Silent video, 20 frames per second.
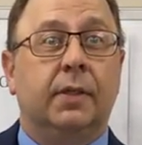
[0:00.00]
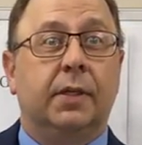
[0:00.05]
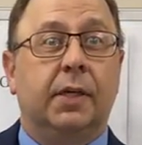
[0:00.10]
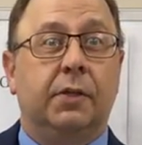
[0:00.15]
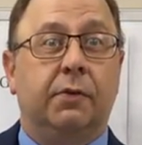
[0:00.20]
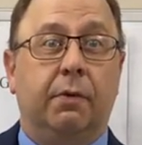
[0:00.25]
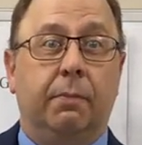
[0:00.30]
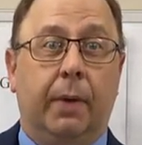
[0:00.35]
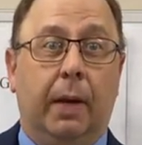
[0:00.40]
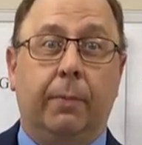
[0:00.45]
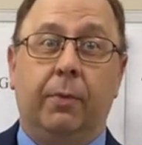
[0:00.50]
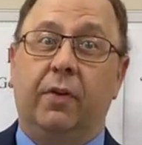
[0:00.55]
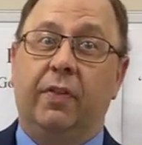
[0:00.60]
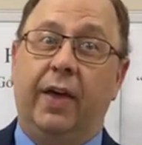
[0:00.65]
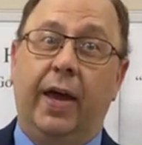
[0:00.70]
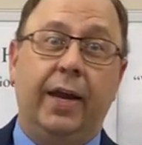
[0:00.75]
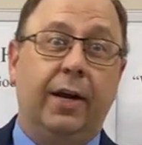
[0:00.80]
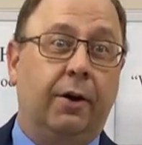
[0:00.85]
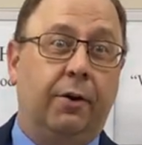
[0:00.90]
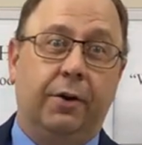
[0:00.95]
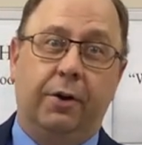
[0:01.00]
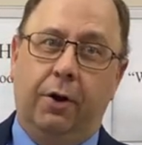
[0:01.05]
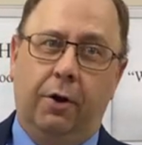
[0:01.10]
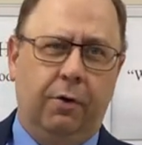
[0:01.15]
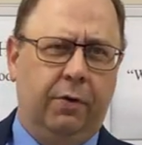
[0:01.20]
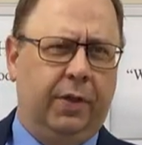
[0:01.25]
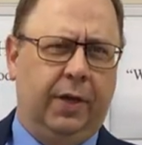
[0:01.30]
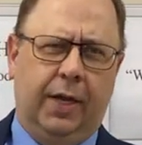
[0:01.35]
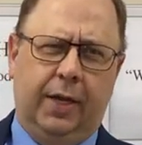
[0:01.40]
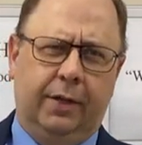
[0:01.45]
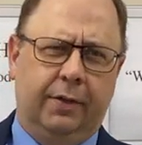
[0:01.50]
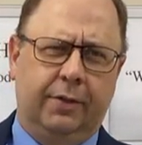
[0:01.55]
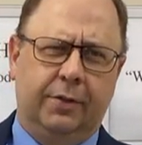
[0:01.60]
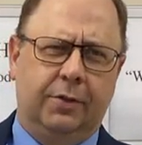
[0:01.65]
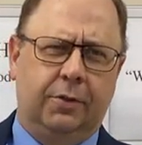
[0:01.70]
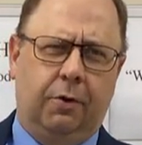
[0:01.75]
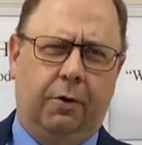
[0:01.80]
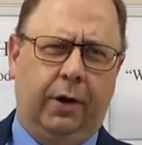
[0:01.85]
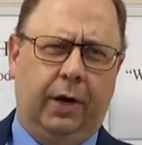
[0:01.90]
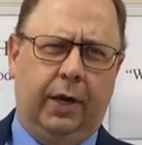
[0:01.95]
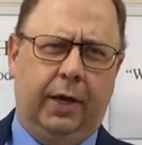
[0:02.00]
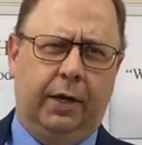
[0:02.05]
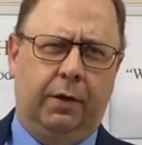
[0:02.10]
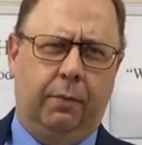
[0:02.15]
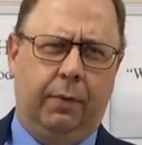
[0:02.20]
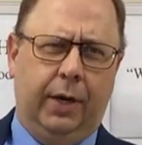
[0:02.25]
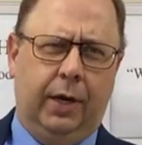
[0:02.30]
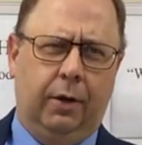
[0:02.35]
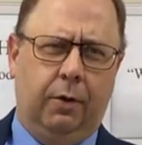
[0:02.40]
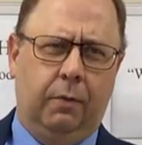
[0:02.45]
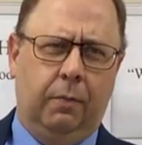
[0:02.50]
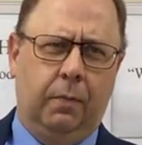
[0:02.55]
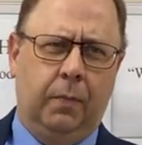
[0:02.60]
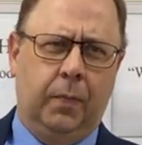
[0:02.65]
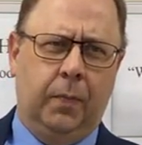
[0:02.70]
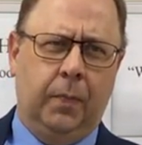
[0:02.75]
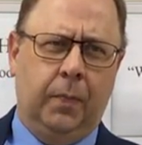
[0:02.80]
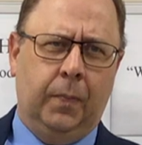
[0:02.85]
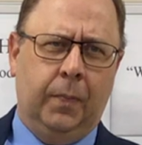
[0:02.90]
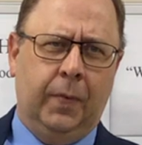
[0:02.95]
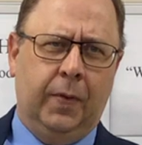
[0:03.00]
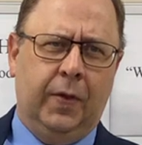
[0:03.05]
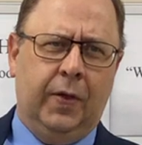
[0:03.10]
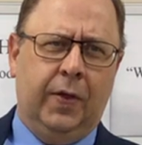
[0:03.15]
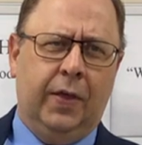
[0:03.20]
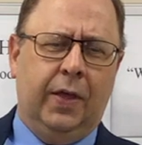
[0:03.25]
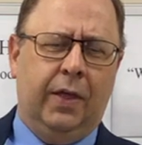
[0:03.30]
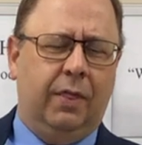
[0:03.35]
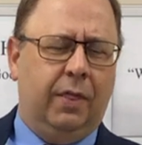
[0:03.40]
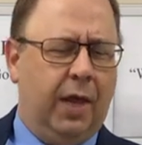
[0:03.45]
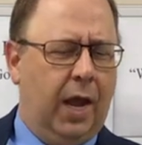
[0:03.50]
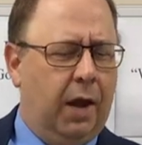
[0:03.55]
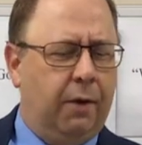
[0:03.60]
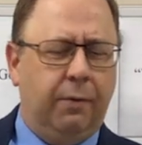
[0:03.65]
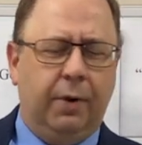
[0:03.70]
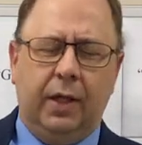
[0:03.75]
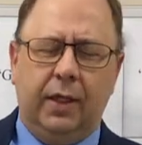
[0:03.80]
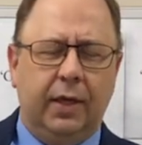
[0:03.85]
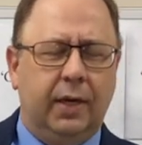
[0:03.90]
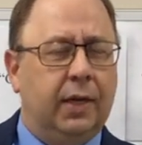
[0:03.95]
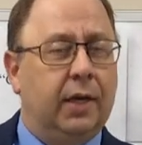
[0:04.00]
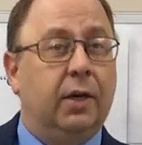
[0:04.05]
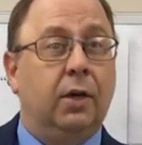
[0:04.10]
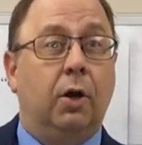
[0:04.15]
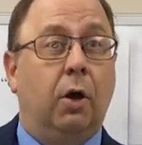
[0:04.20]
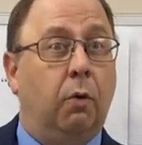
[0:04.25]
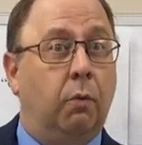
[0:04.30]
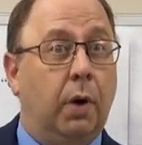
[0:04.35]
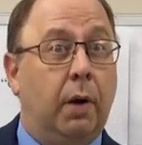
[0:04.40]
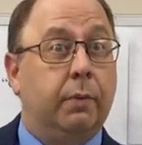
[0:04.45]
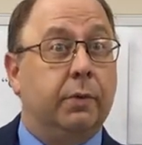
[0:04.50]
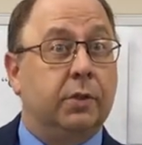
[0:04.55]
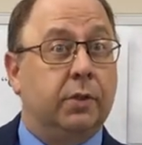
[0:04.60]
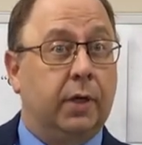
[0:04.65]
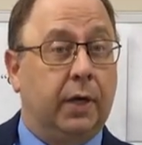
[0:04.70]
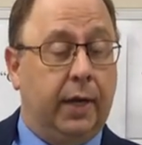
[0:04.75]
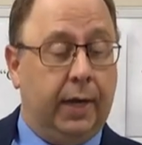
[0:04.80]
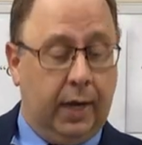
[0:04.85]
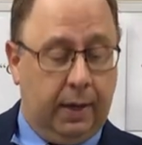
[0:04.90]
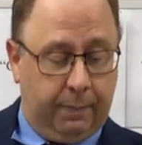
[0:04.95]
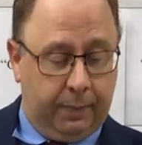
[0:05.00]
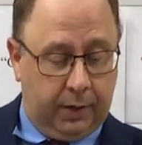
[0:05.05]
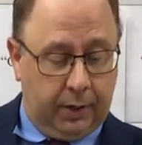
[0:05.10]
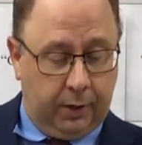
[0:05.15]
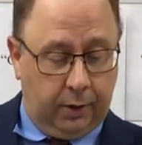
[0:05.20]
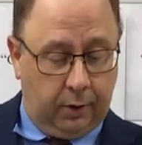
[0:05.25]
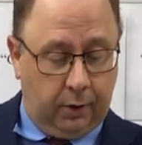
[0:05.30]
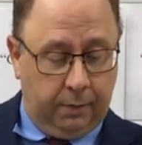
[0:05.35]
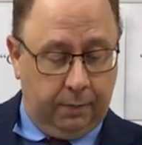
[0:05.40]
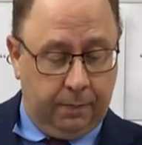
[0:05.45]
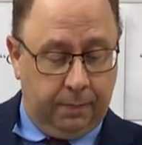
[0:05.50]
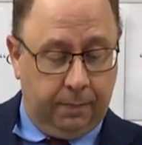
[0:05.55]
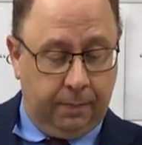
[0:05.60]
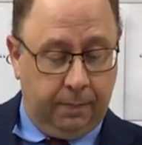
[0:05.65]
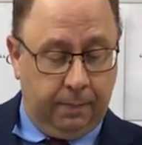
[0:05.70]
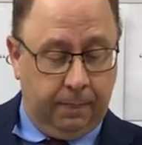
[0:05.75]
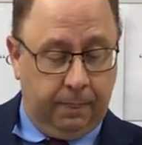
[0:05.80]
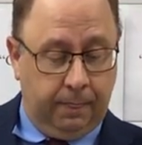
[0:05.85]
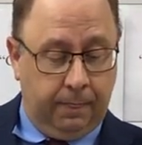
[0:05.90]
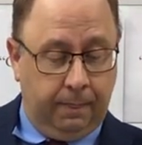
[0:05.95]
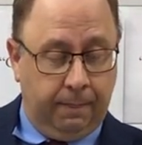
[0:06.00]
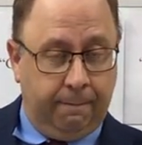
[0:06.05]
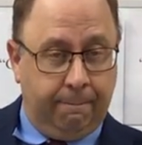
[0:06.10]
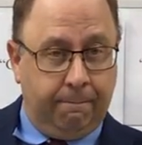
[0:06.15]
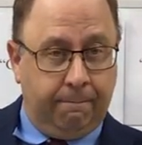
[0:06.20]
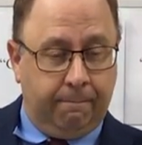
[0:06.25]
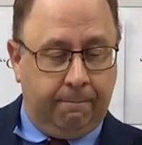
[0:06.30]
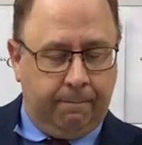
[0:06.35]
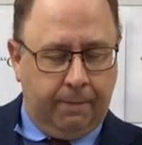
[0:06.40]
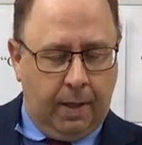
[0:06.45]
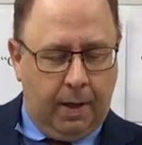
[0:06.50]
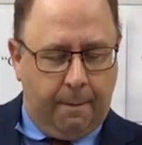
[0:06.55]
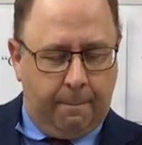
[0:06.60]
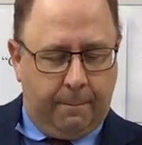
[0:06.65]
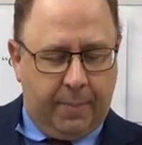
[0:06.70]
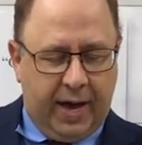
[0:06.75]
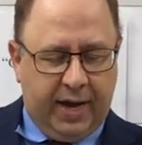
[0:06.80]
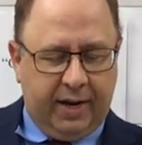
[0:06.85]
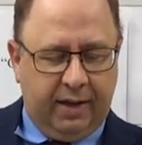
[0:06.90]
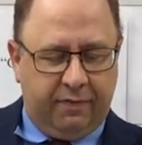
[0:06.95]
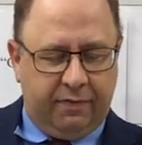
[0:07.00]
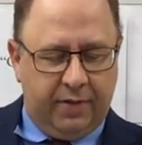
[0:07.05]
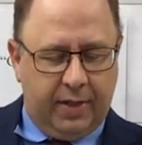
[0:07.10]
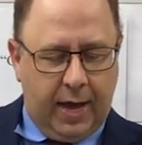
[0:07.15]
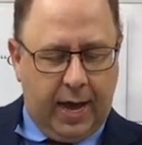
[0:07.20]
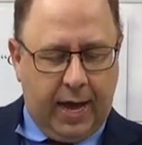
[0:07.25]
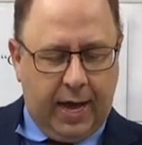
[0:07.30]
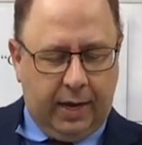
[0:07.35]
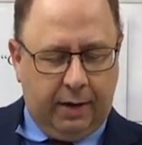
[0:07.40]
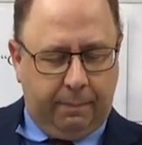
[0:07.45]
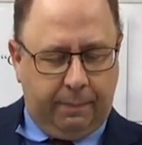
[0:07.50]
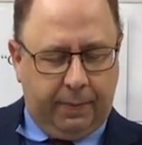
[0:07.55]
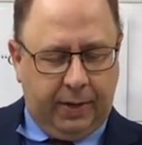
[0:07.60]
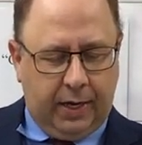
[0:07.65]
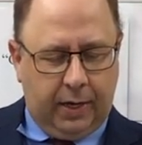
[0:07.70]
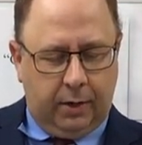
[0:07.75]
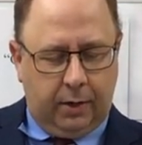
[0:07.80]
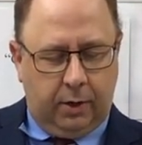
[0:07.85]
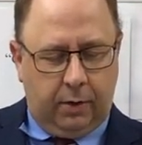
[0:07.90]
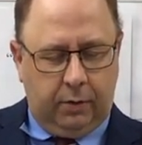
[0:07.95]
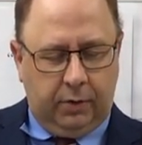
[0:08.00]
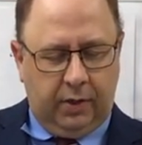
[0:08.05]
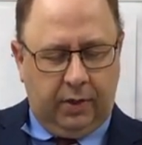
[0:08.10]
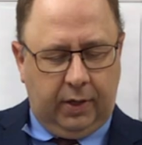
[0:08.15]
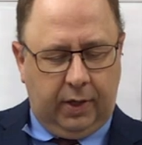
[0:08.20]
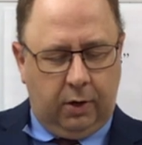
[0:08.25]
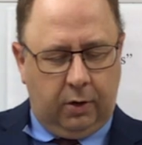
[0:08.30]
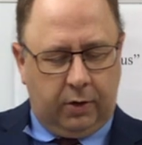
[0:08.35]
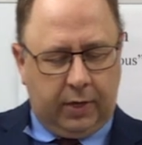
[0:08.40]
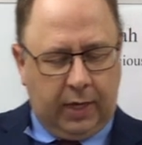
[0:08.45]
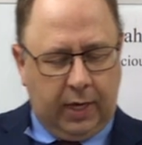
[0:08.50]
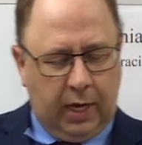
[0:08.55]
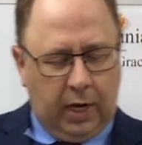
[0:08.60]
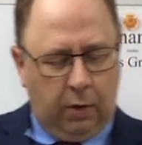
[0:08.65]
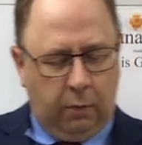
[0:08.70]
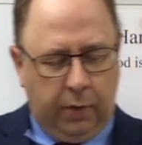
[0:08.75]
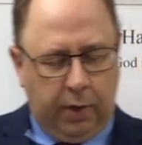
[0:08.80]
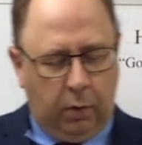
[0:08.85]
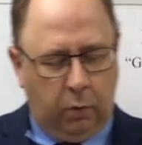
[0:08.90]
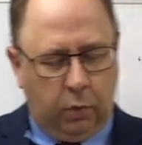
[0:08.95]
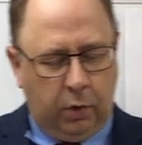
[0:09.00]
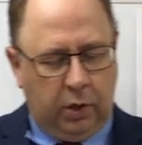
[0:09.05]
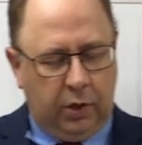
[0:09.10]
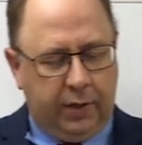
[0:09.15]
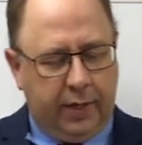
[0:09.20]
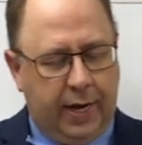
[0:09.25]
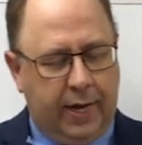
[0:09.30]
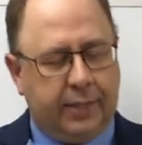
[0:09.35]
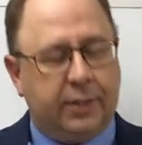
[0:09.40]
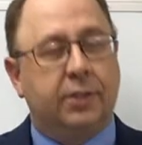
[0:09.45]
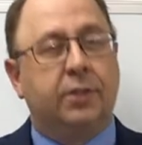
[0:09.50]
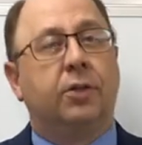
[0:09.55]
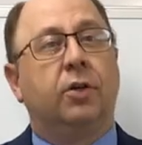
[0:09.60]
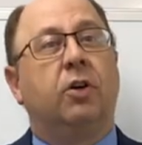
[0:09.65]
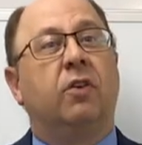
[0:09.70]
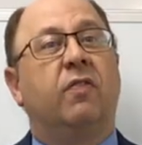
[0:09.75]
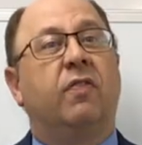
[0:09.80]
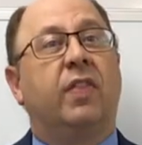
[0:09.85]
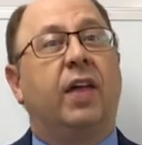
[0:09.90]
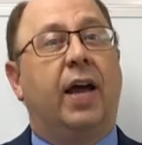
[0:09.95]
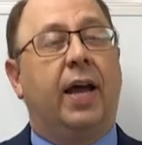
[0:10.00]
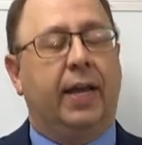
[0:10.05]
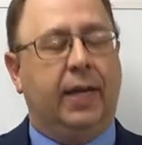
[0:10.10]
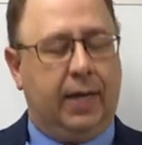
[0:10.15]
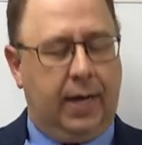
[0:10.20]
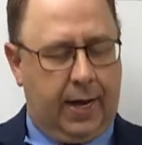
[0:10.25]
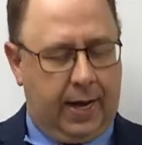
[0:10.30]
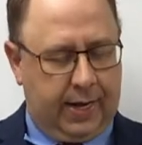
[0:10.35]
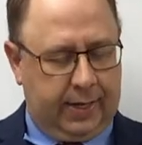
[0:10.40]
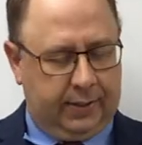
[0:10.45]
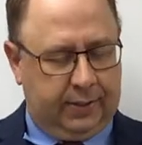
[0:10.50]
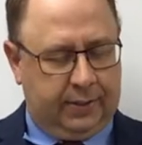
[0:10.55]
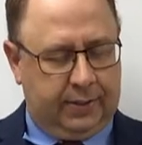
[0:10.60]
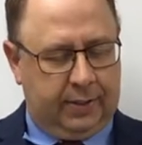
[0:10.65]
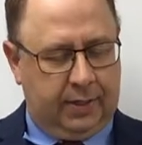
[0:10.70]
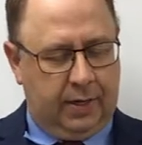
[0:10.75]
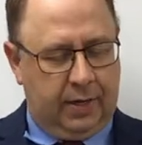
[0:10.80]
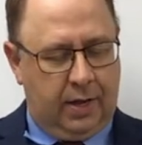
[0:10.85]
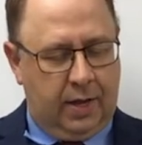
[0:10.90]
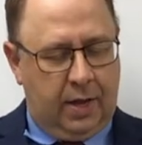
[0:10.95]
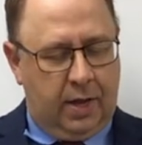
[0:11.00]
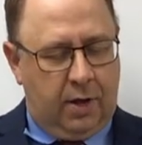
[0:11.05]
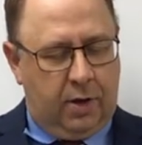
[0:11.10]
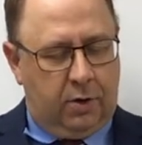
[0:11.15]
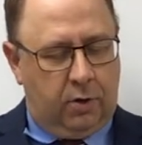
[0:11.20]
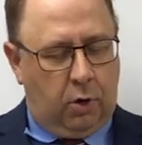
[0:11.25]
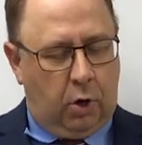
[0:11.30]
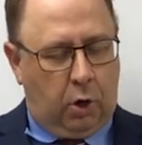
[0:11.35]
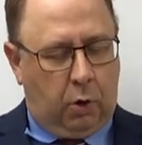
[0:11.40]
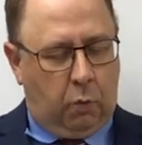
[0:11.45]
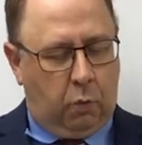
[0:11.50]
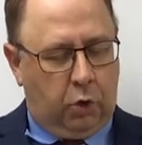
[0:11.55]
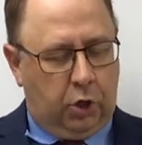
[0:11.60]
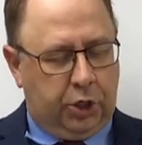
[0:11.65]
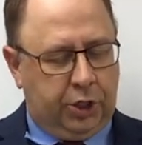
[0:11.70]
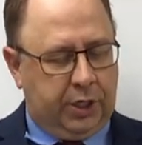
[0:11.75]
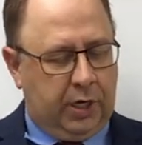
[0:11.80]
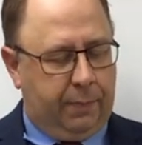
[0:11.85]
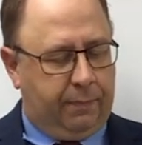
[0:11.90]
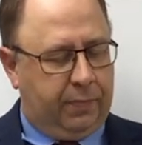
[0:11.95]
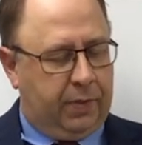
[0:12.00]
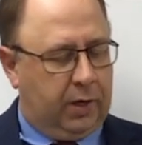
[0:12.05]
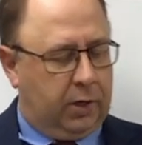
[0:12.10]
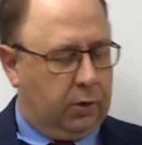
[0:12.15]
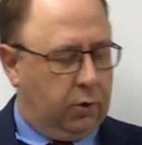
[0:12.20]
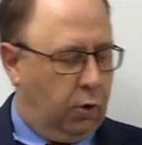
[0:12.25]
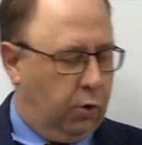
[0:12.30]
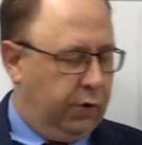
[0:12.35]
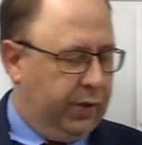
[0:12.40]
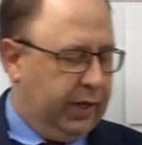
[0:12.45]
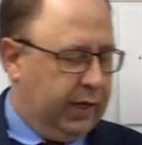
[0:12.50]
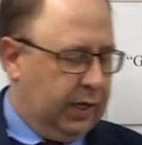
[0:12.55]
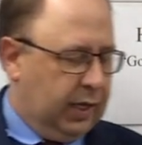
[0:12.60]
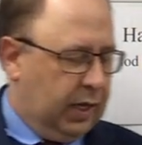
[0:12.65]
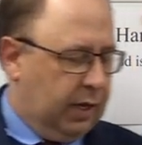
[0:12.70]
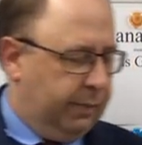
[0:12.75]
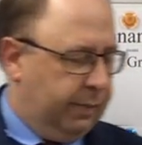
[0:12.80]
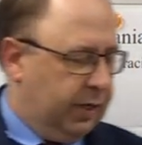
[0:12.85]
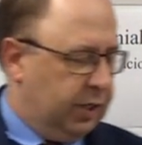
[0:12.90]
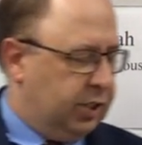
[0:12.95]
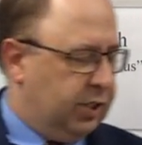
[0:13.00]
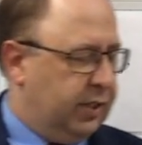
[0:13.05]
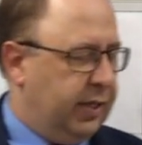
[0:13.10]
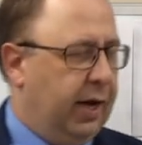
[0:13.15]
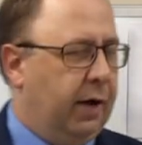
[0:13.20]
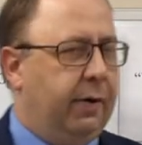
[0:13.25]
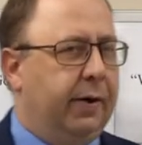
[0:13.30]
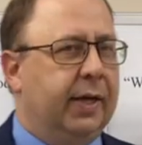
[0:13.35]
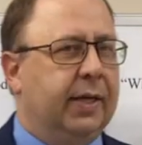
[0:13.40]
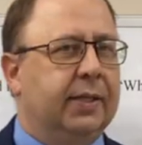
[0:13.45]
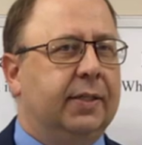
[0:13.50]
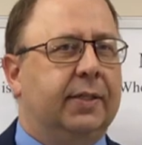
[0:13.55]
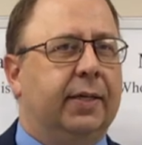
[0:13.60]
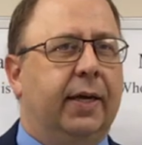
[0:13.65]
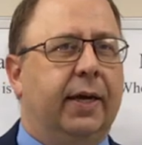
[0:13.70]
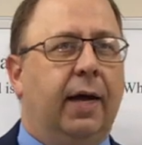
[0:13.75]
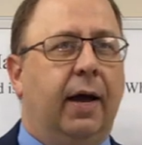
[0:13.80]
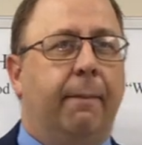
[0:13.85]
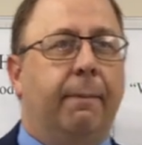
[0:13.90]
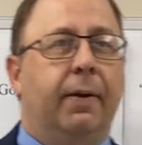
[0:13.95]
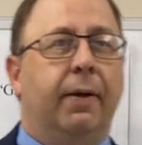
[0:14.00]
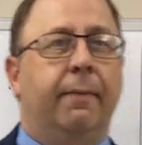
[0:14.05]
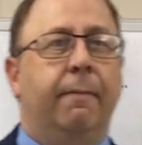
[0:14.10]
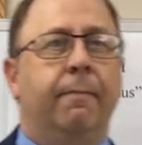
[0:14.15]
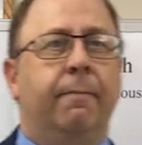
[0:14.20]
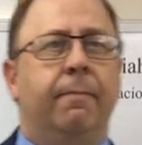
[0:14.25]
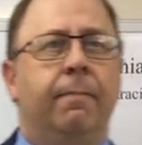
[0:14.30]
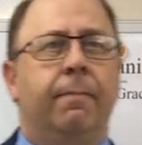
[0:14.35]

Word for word: because remember, they don't know the end of the story like we do. They really didn't know what was going to happen here. But if not, be it known to thee, O king, we will not serve thy gods, nor worship the golden image thou hast set up.